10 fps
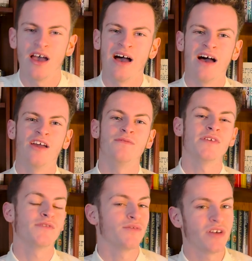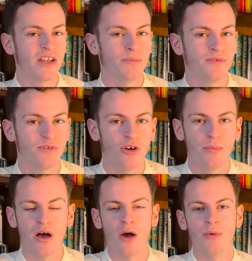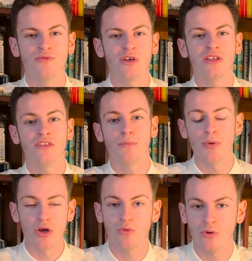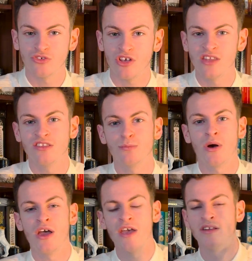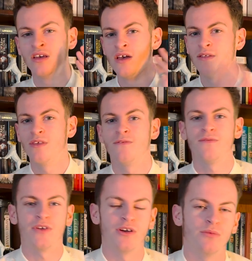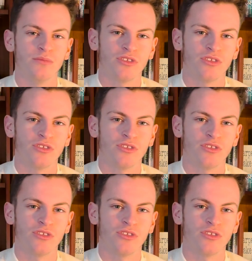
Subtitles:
I've never read it before, but I'll be reading the book which inspired the film.